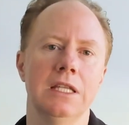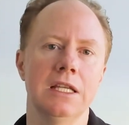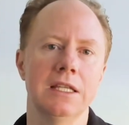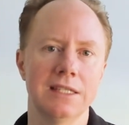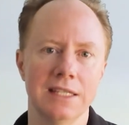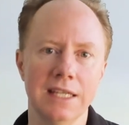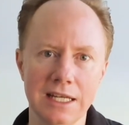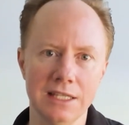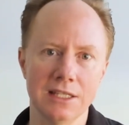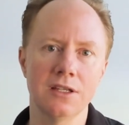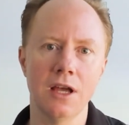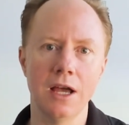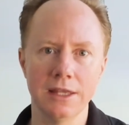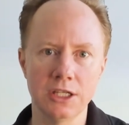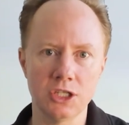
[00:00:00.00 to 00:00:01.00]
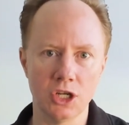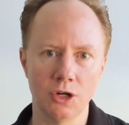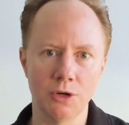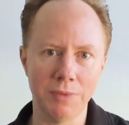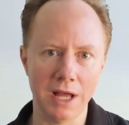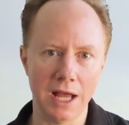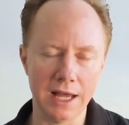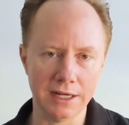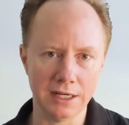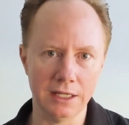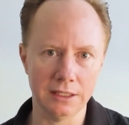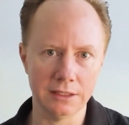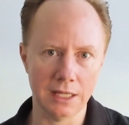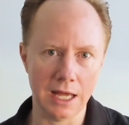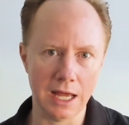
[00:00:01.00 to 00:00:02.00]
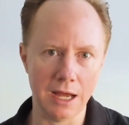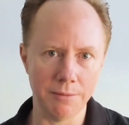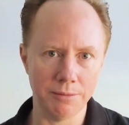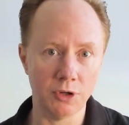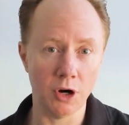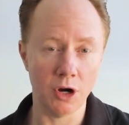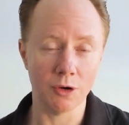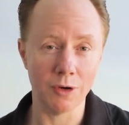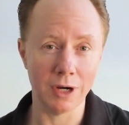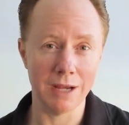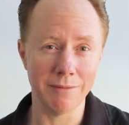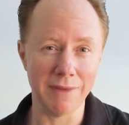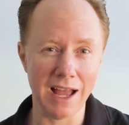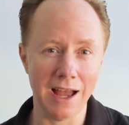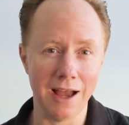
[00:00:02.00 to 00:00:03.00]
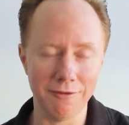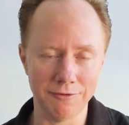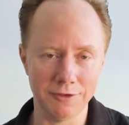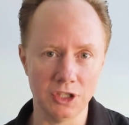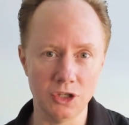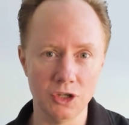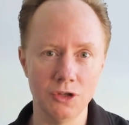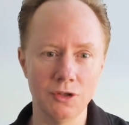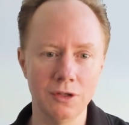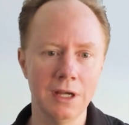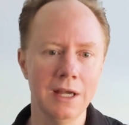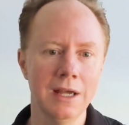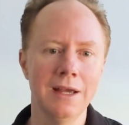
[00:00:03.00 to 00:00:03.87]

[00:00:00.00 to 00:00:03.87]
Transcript: that sit inside the channel partner program are for you,